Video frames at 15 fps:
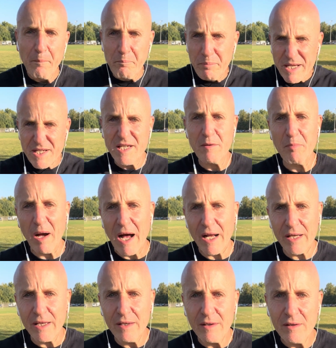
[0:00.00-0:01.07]

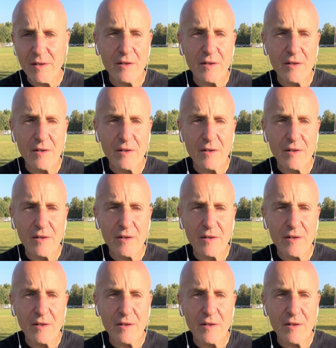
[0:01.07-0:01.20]
busybody